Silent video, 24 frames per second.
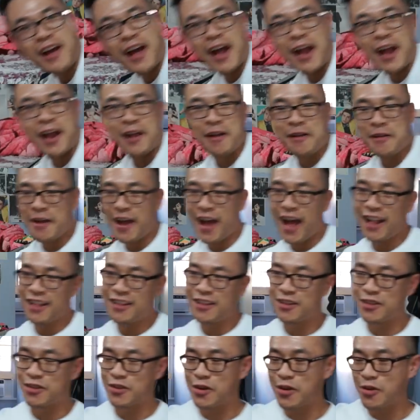I had
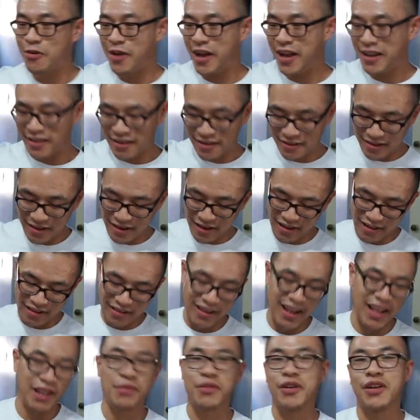to throw away since the
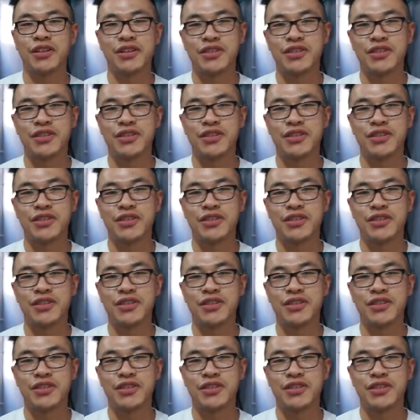insides were all